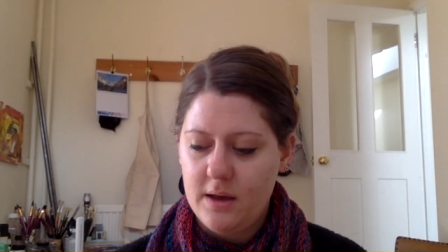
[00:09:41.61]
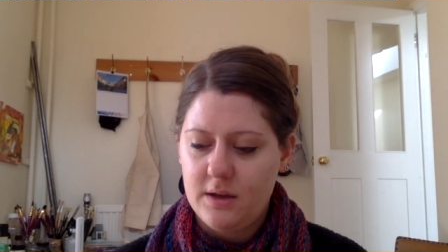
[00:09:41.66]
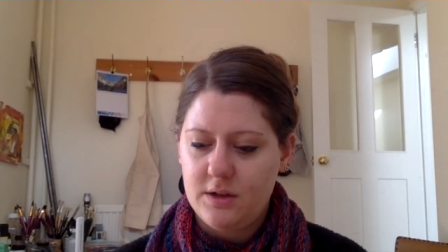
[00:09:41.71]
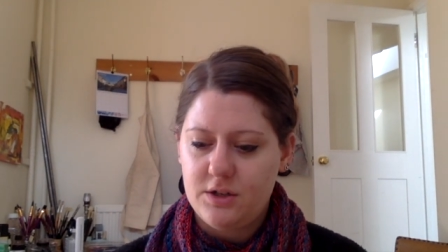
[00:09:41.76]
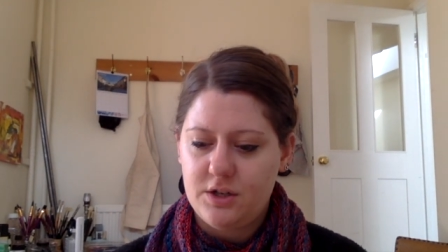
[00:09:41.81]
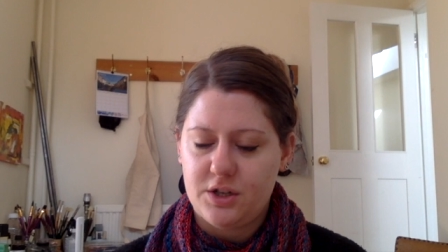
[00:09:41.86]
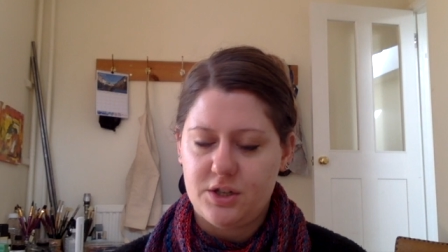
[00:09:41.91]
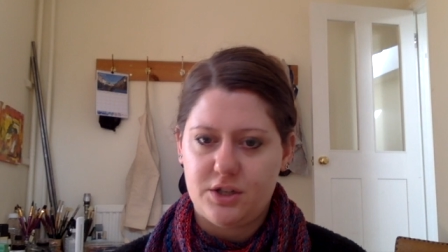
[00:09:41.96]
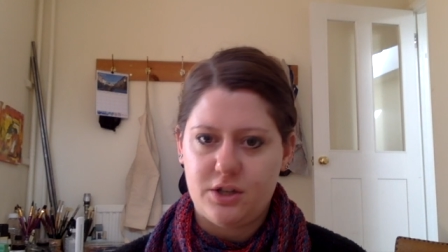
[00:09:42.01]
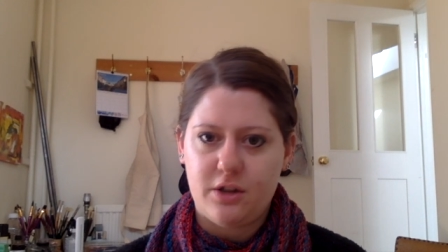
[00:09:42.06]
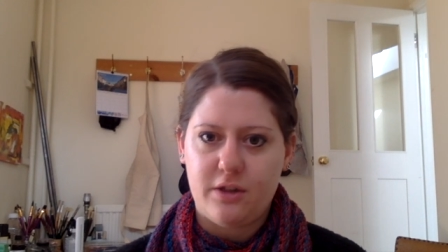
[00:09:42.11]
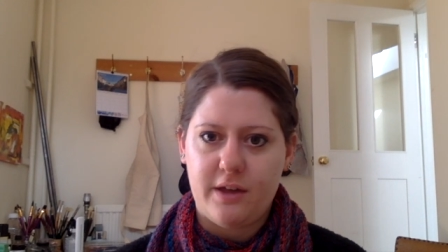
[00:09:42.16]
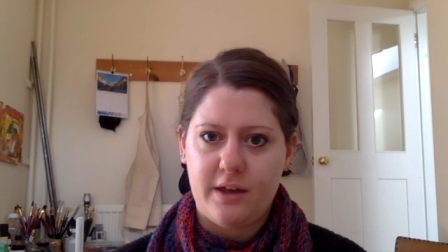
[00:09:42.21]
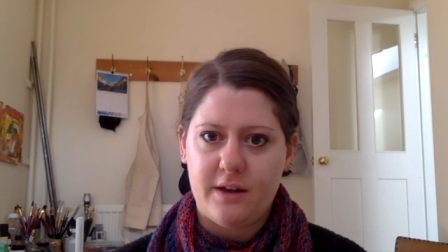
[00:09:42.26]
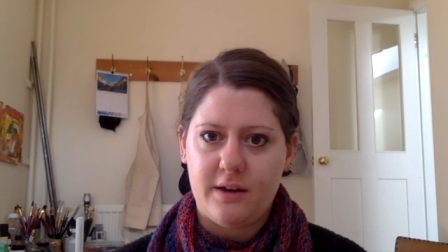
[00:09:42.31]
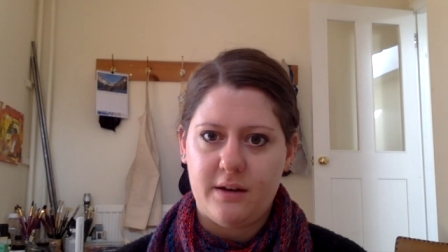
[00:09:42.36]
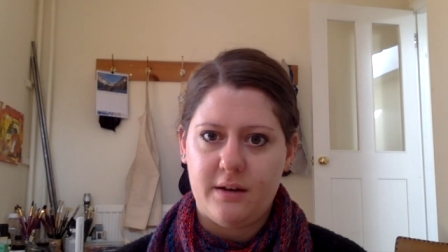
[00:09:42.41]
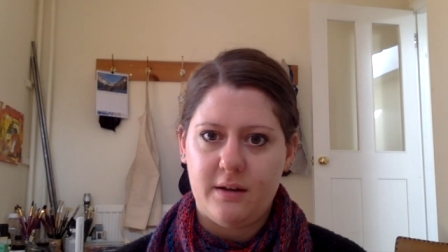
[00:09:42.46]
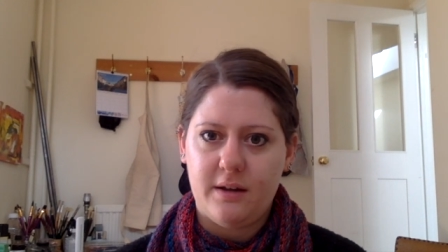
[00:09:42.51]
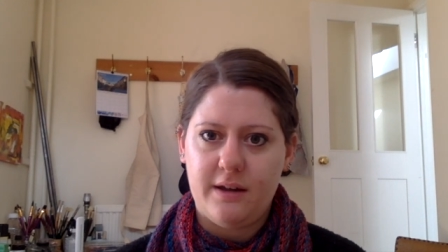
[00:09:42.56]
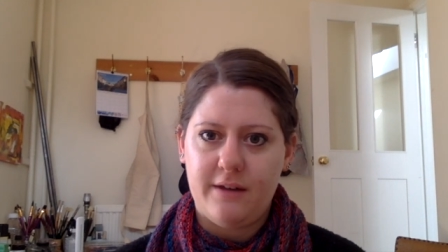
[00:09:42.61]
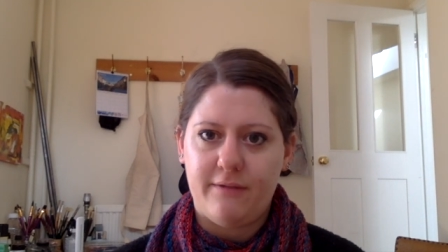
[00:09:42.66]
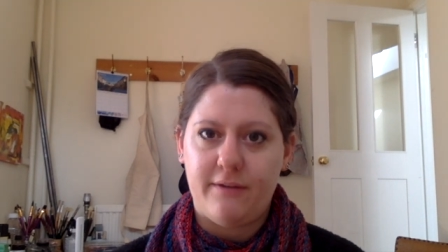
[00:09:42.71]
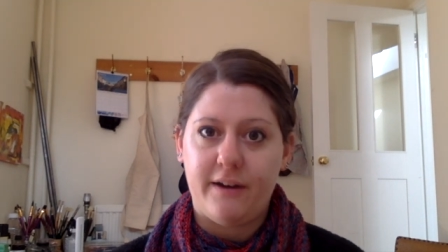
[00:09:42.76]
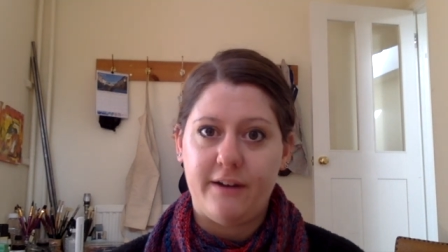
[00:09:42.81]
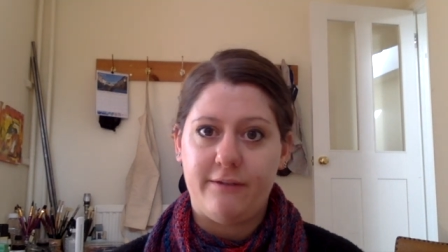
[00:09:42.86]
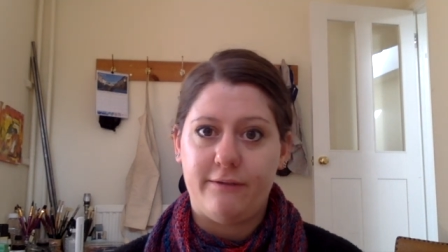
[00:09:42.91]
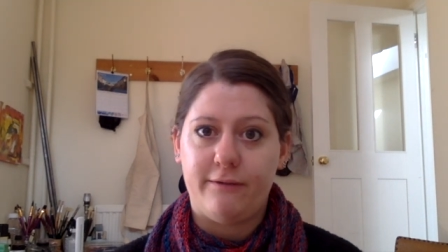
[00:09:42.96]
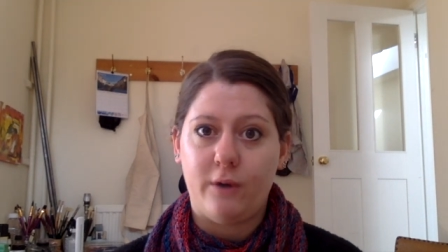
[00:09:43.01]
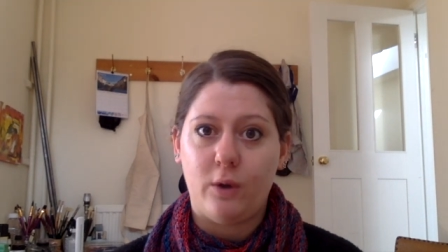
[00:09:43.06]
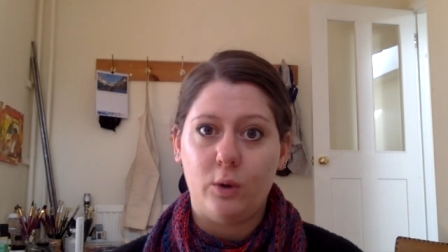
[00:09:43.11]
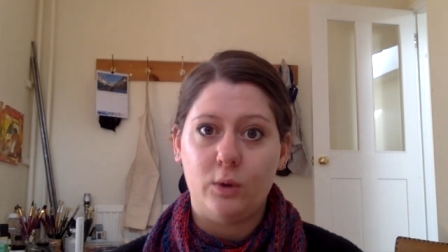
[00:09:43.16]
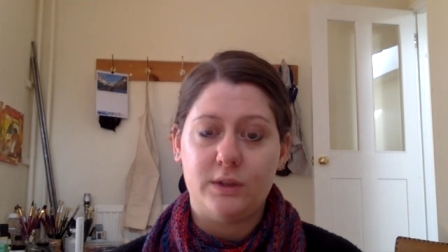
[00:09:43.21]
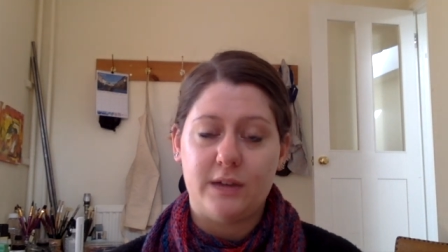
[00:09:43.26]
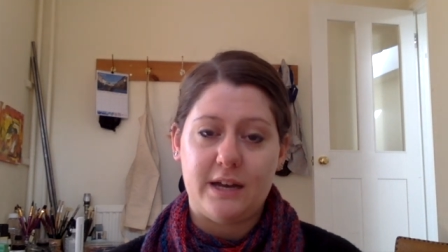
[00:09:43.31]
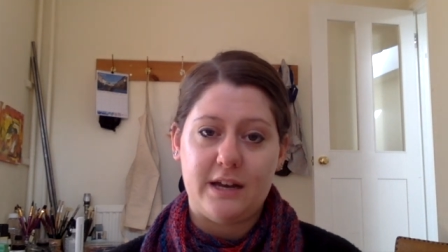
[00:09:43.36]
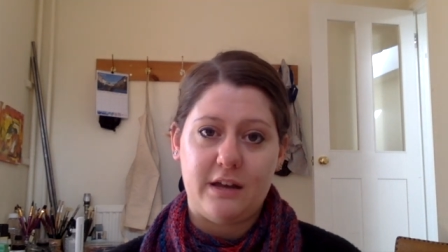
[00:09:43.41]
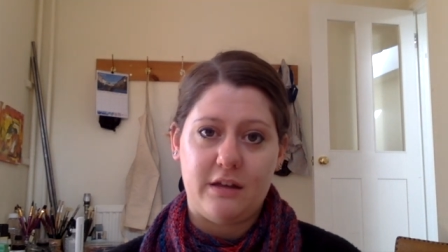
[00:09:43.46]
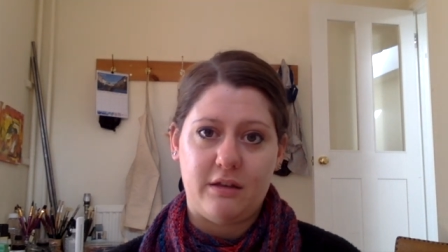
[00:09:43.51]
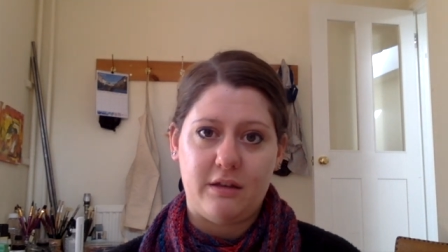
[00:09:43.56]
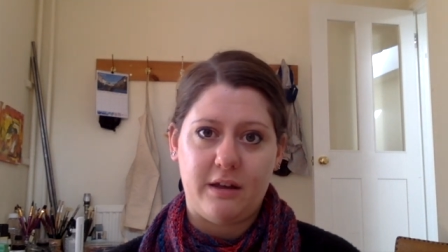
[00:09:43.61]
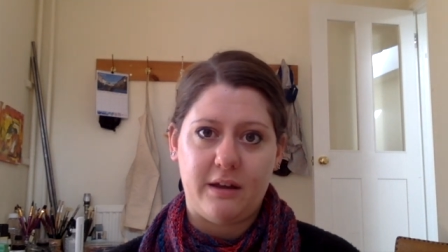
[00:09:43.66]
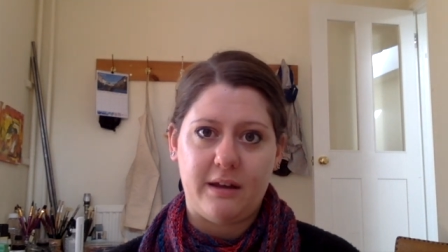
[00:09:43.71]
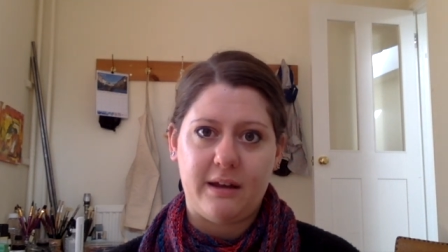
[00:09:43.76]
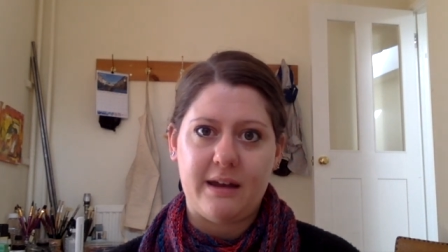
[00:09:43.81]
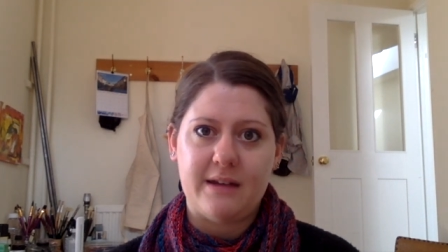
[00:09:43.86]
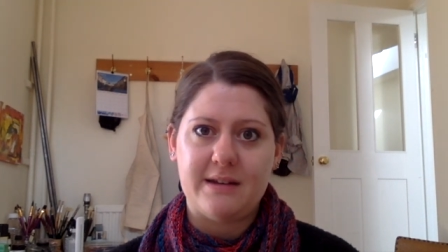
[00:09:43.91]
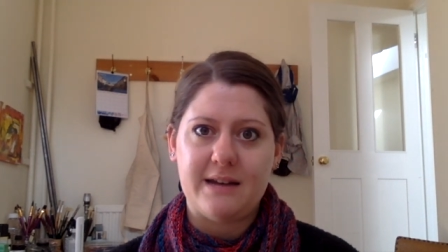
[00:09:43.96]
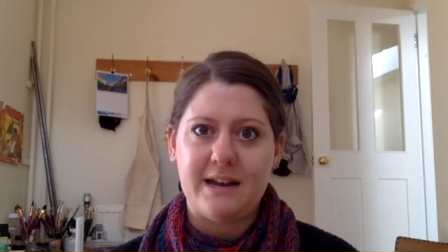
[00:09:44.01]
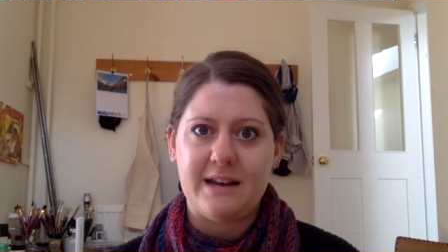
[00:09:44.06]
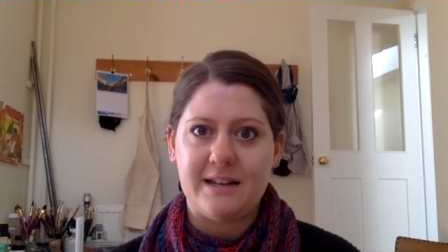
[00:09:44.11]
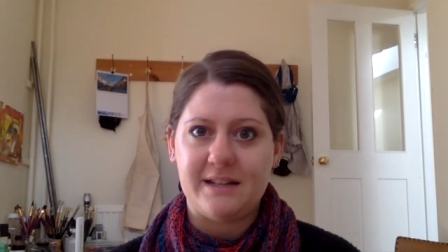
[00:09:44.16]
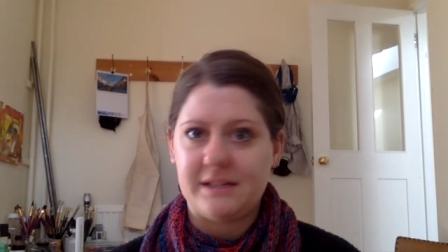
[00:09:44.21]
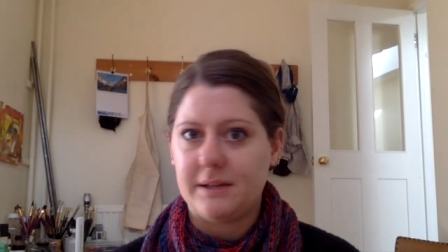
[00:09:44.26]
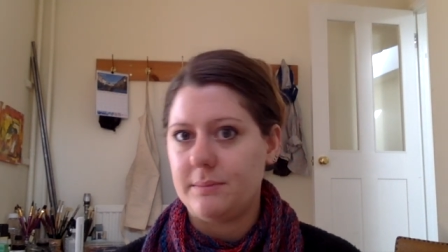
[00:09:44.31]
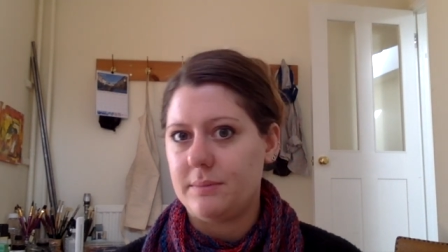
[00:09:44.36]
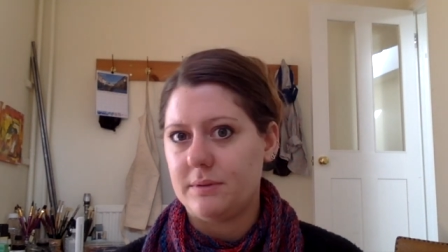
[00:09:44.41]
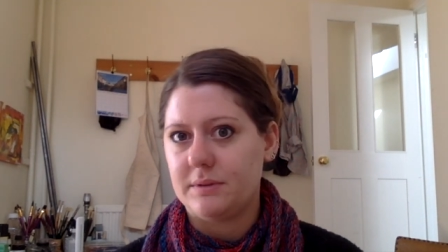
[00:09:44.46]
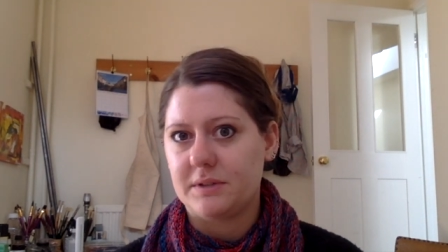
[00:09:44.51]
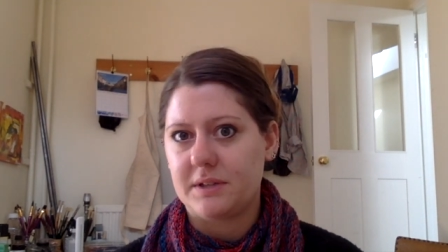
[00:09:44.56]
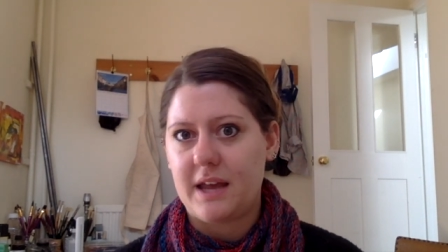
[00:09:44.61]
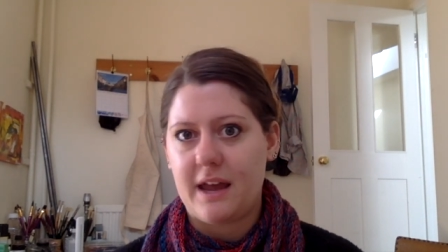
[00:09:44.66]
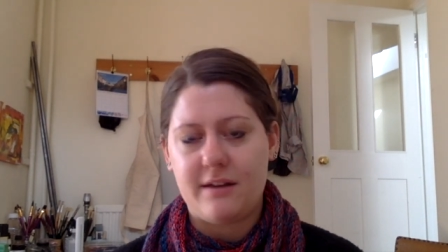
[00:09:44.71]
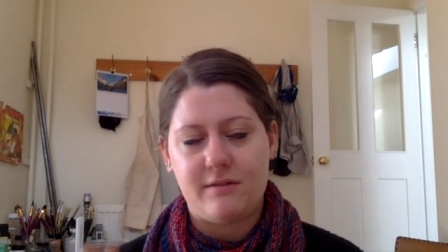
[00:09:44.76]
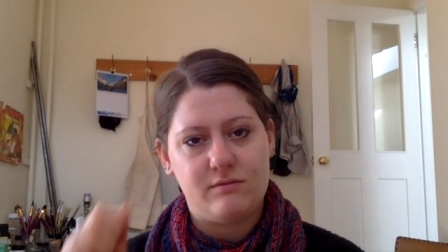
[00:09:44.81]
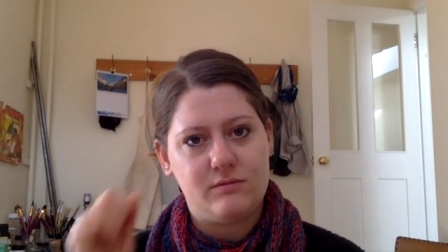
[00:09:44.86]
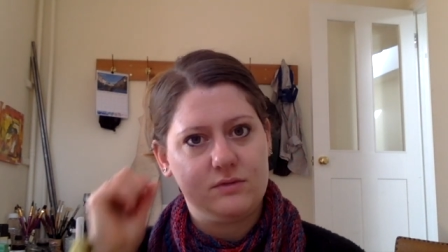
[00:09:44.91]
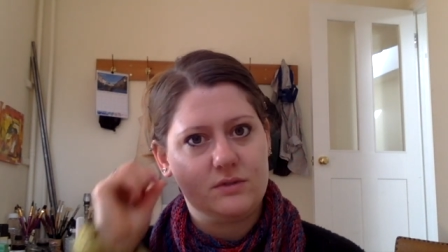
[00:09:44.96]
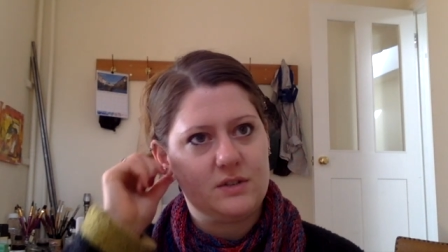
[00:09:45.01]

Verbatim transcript: just so that if I fold anything and any symbols get